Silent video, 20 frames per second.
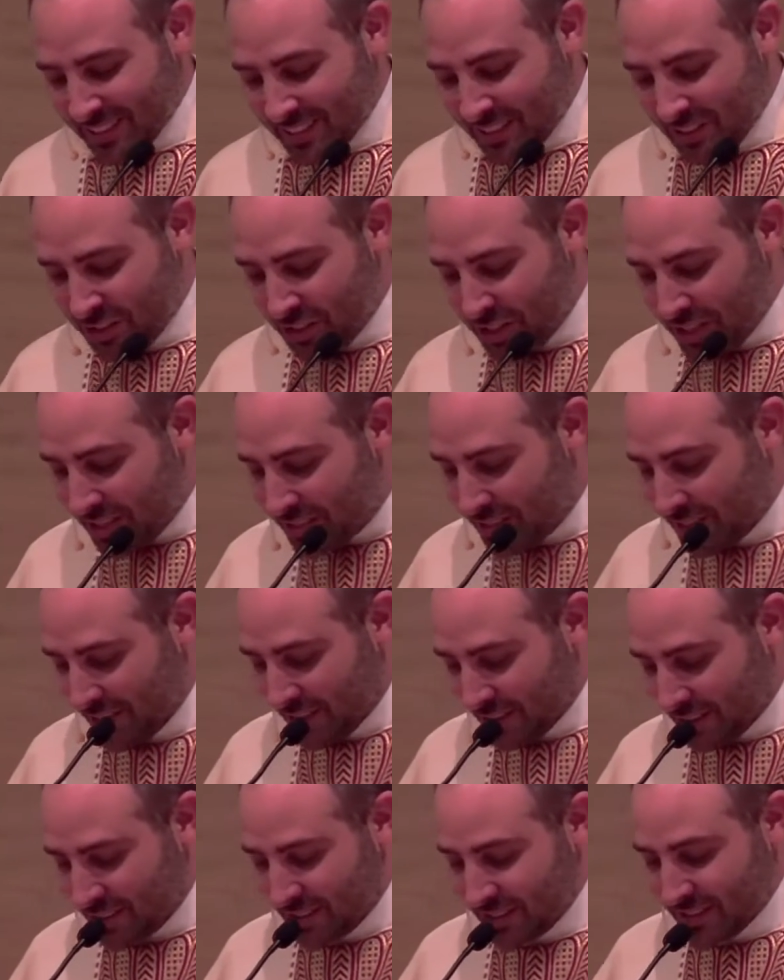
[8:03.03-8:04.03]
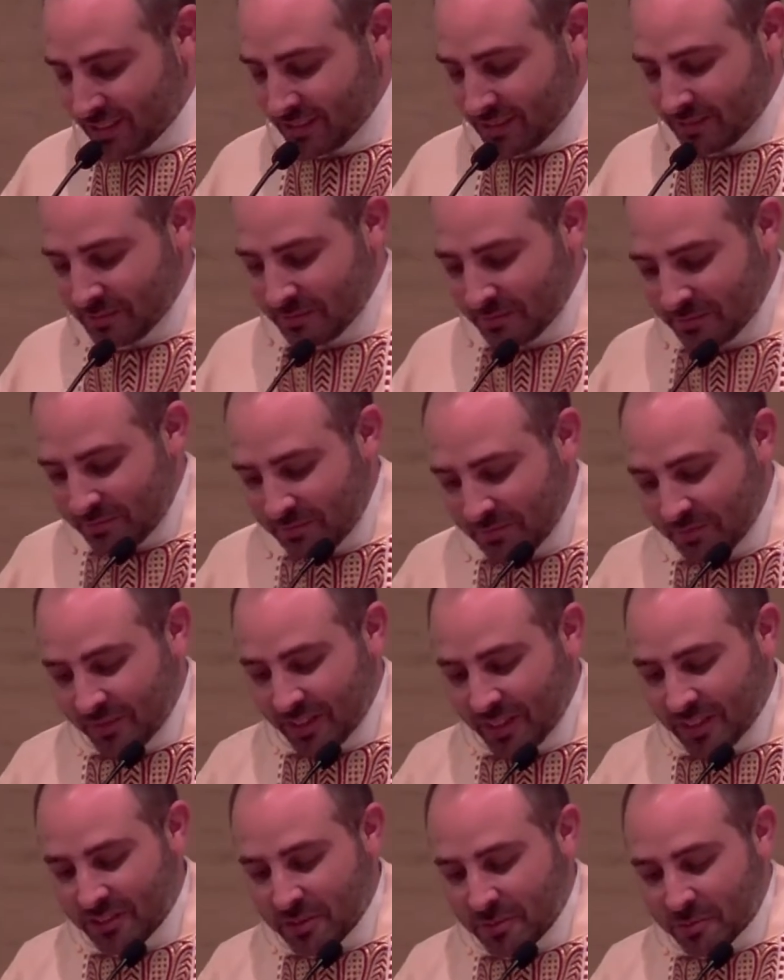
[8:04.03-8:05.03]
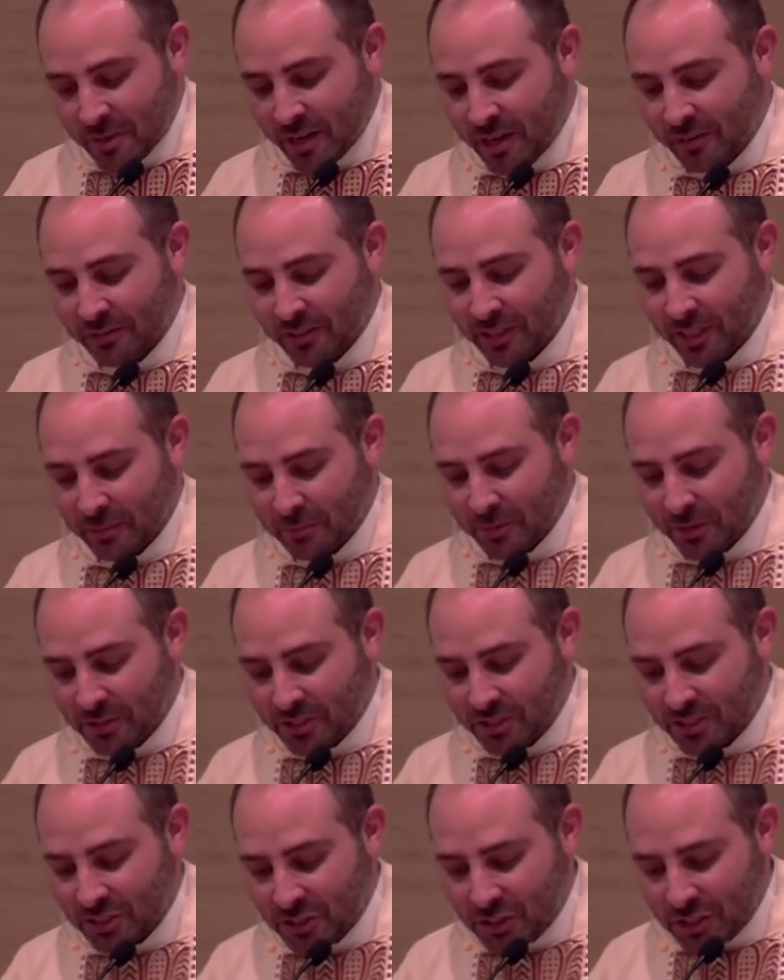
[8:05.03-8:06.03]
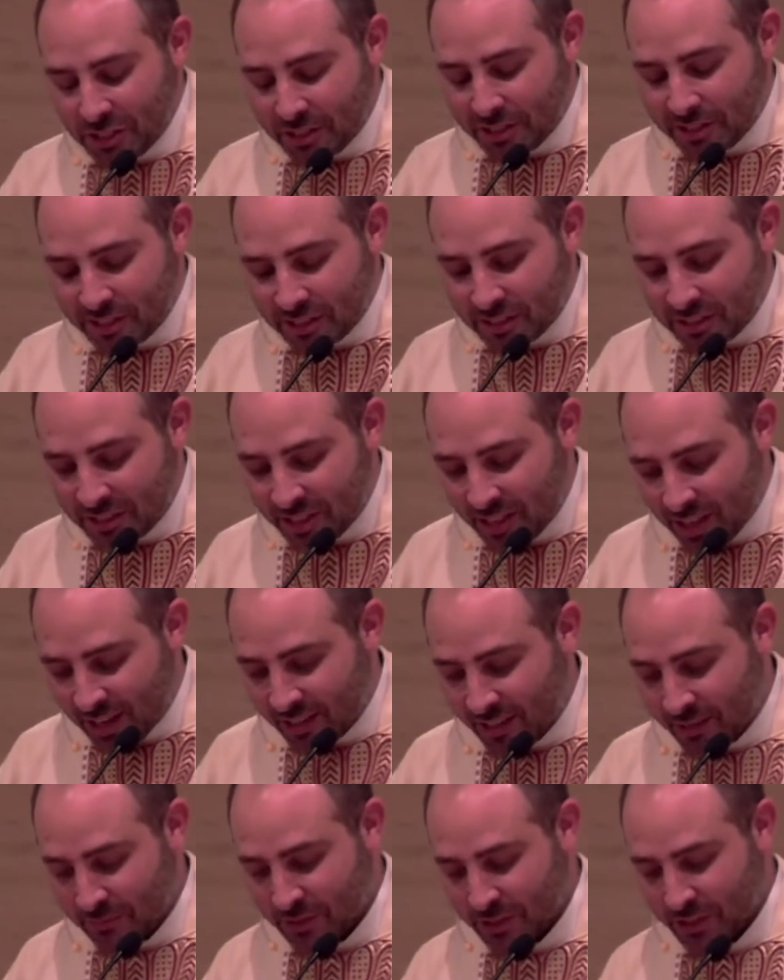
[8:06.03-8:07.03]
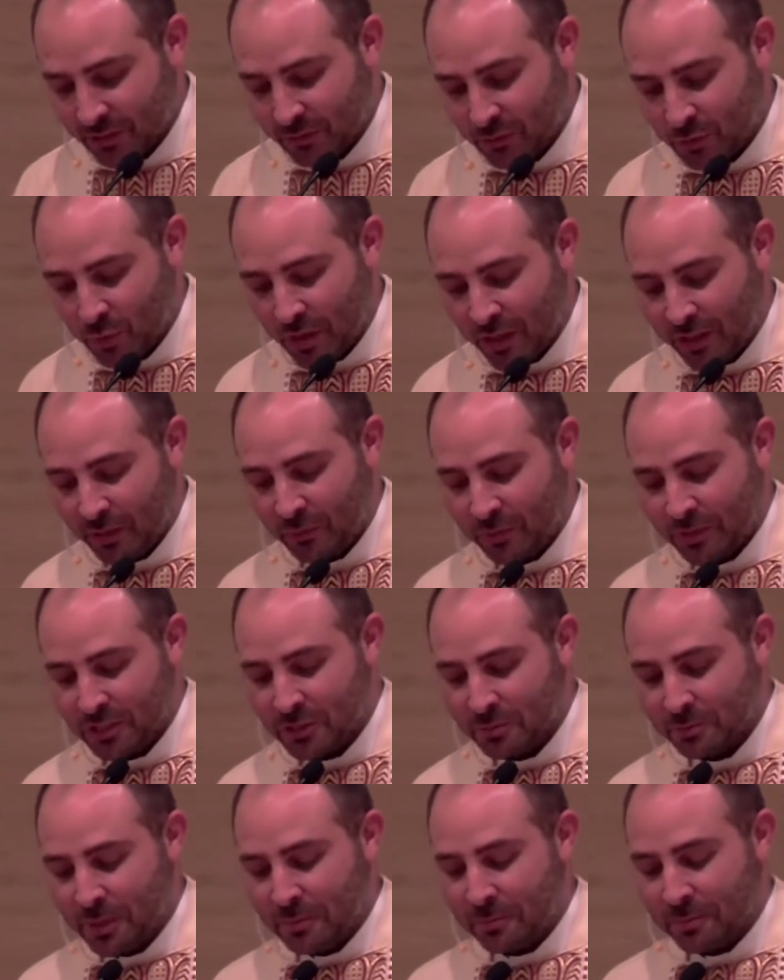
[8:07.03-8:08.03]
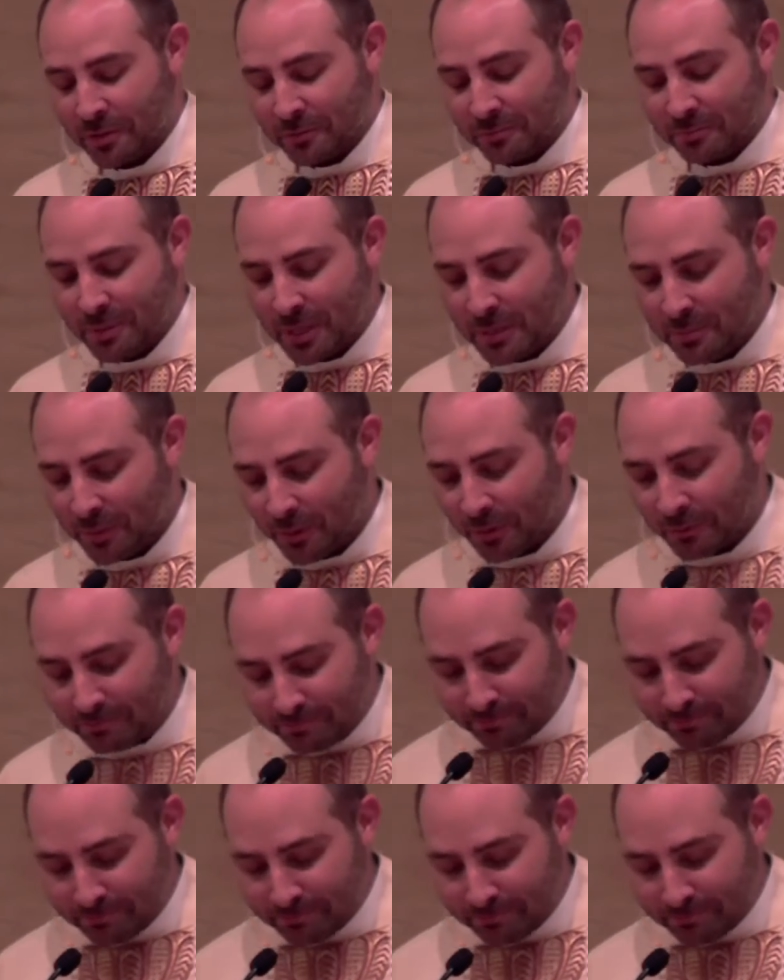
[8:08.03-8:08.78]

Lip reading: Jesus is the prophet like Moses. Jesus is God himself dwelling with his people.